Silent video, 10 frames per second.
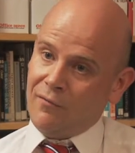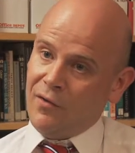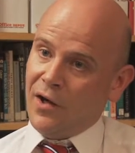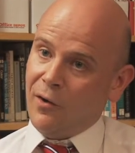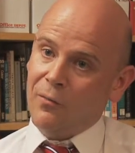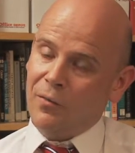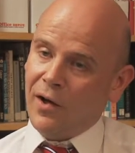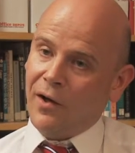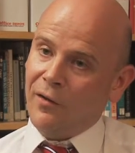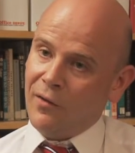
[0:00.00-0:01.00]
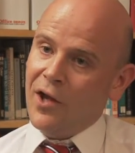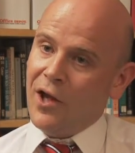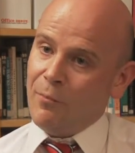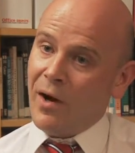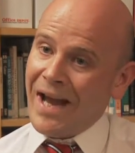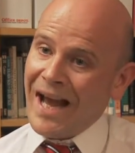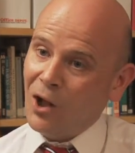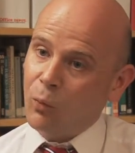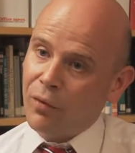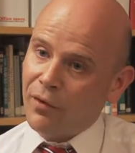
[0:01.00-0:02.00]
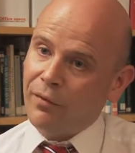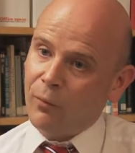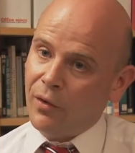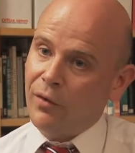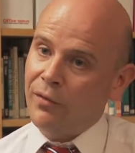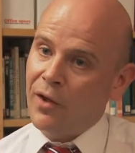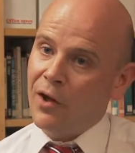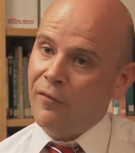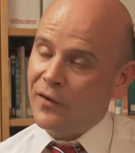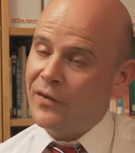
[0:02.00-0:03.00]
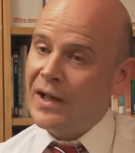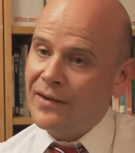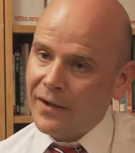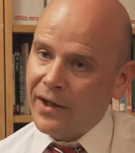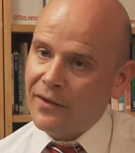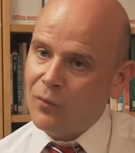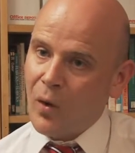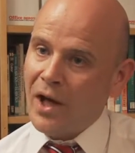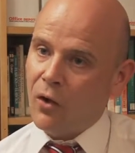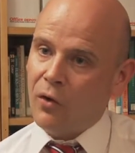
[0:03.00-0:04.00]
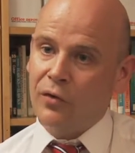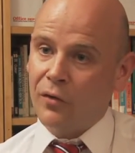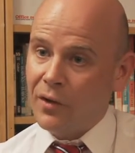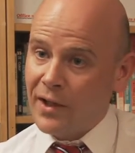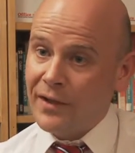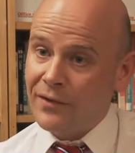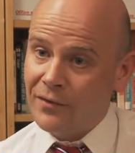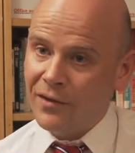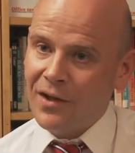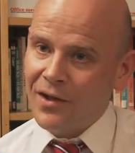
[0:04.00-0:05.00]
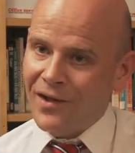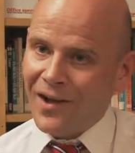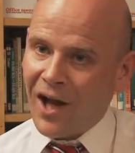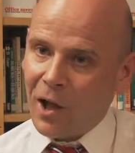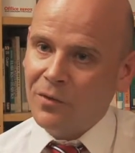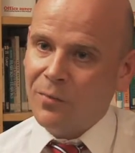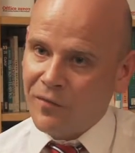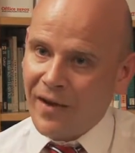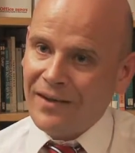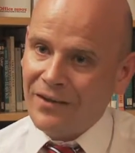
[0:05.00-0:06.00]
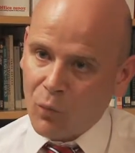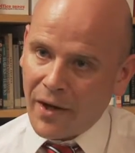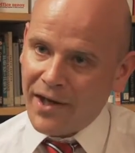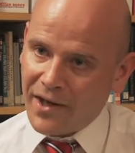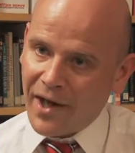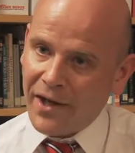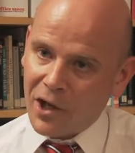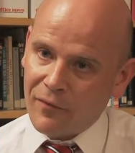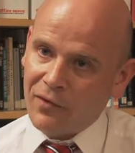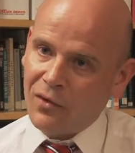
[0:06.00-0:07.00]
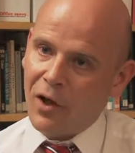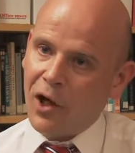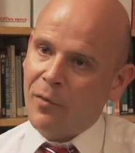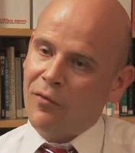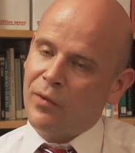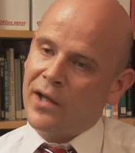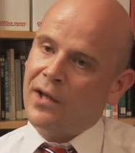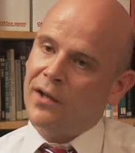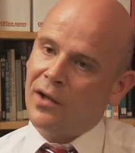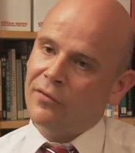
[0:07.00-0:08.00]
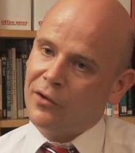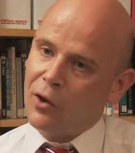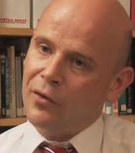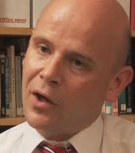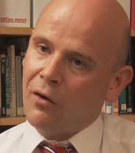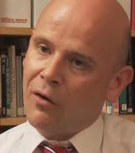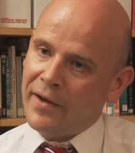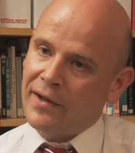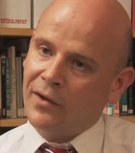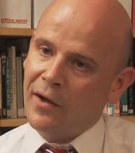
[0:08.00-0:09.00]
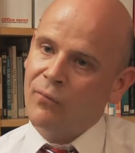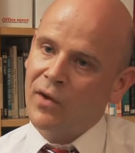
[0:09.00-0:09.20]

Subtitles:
it might help with facilitate weight loss, or at least help to prevent weight gain over time if we kind of slow down our eating.